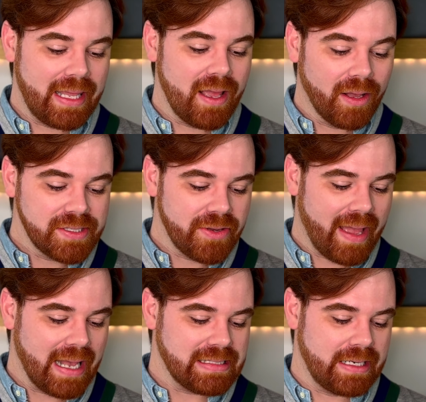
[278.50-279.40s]
He also
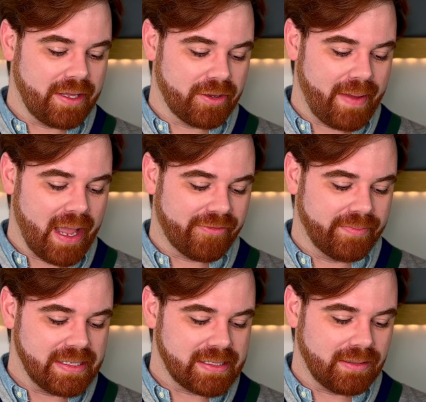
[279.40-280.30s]
has another bag from
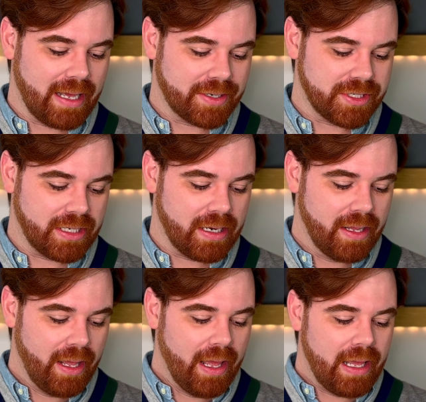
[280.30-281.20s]
this collection.
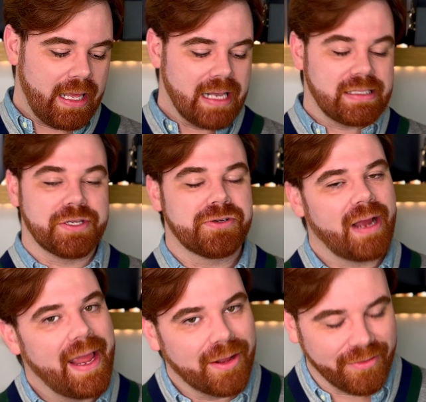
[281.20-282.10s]
He has the
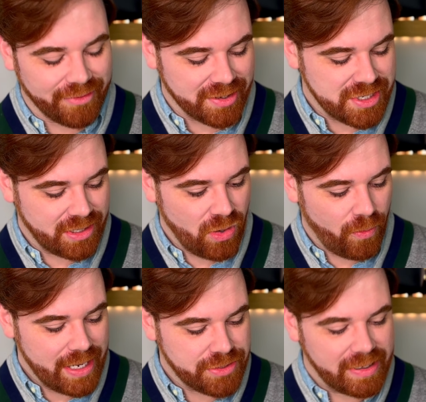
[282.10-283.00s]
triangle version,
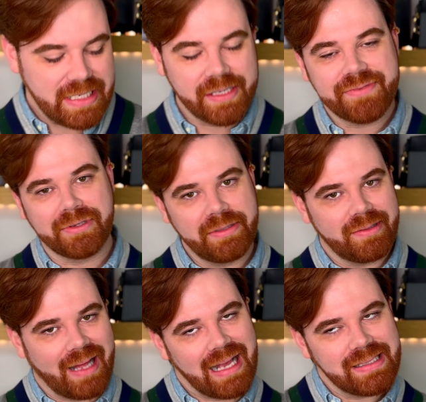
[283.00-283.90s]
which retails for a little
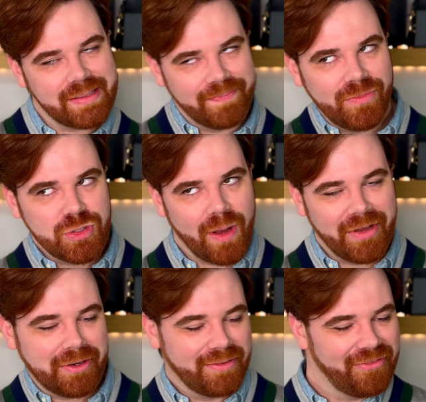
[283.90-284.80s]
less, twelve
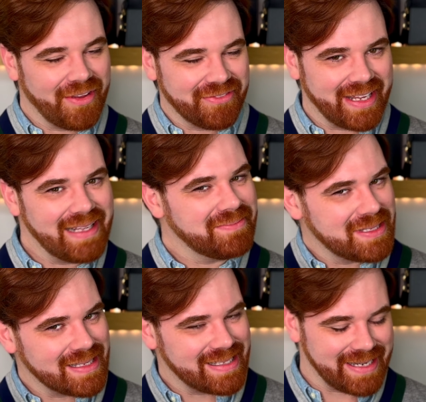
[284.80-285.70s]
fifty.
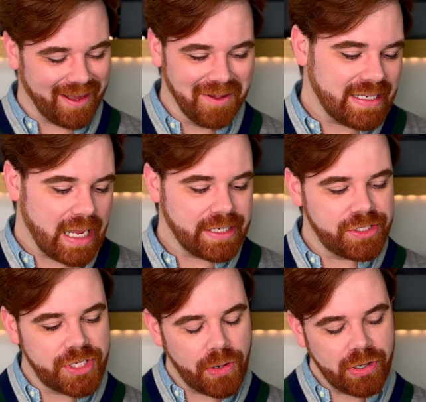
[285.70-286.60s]
It's a steal. I
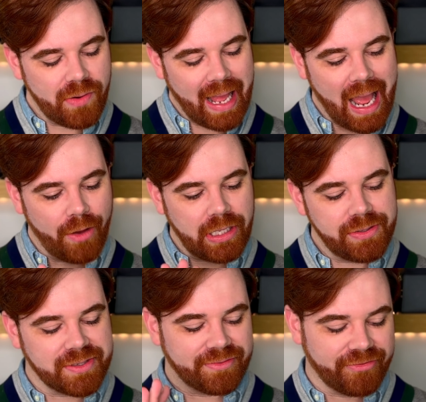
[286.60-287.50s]
don't know how
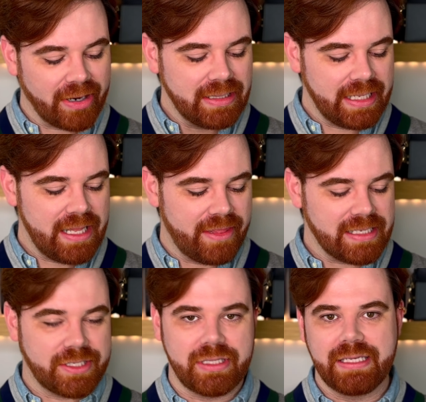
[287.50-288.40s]
user-friendly
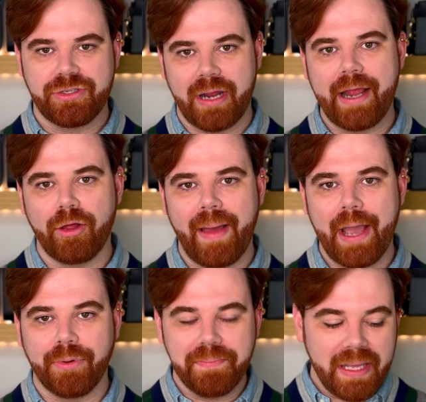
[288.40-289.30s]
this, this triangle bag
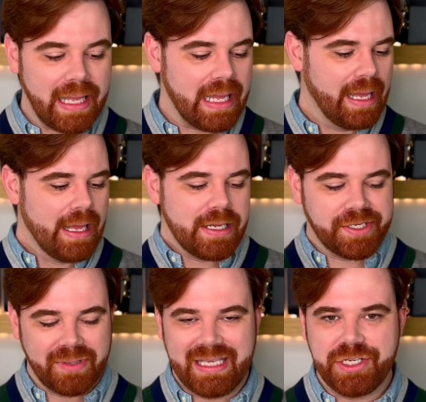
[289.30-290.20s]
would be, just
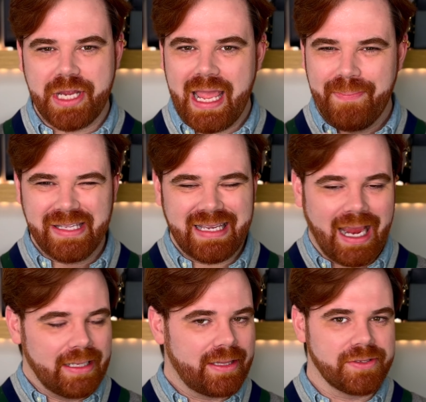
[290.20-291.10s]
with the shape. It's
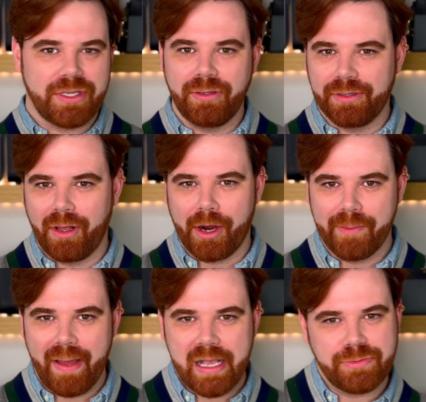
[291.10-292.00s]
kind of like those cute little heart
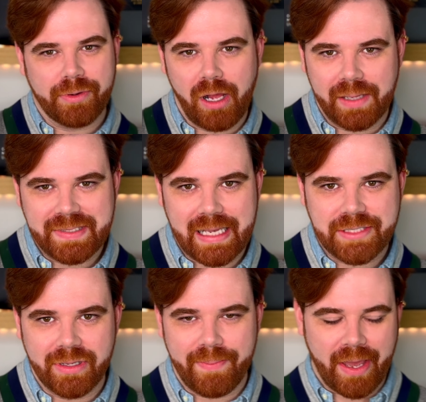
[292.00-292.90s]
bags we were all obsessed
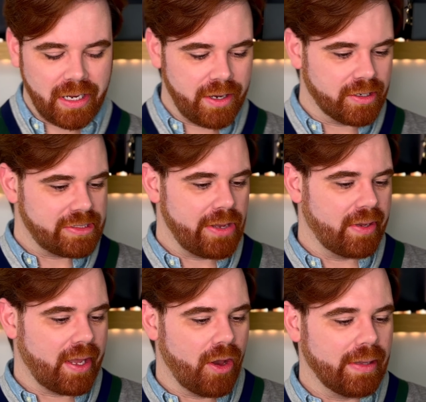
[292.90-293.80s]
with about a year or so
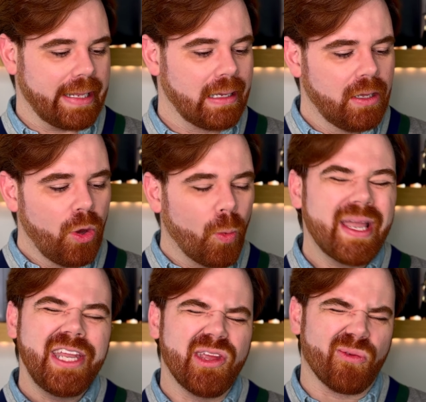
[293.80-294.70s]
ago. Like, what
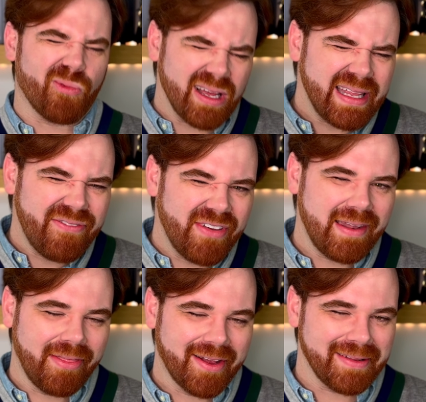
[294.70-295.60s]
can you really fit
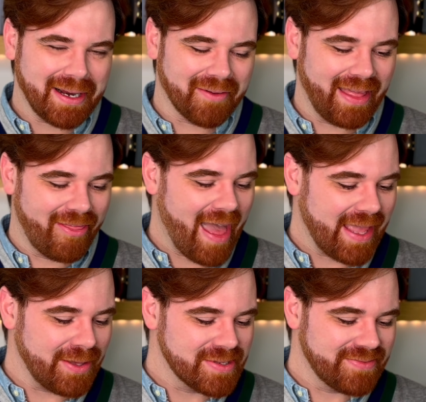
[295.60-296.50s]
in there? Like, are they that
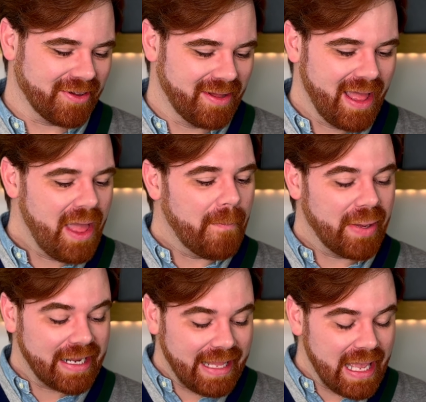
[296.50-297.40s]
useful? But
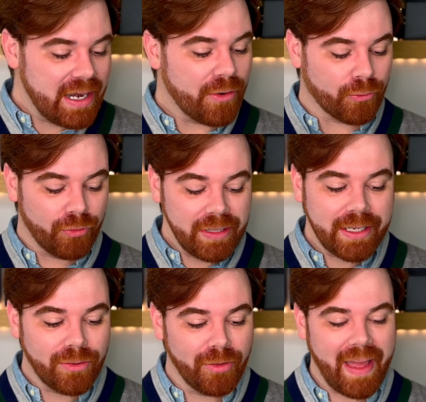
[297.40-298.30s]
again, really
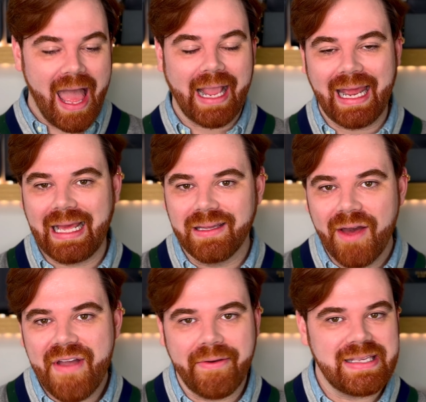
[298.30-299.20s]
cool bag, and I
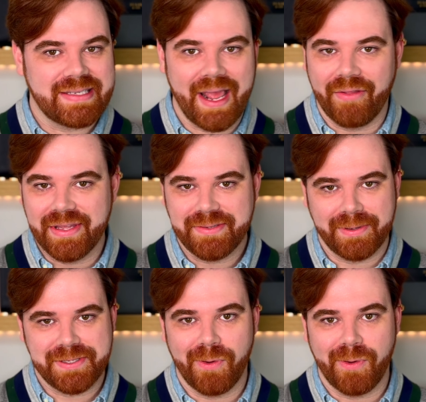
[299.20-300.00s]
love how he styled this one as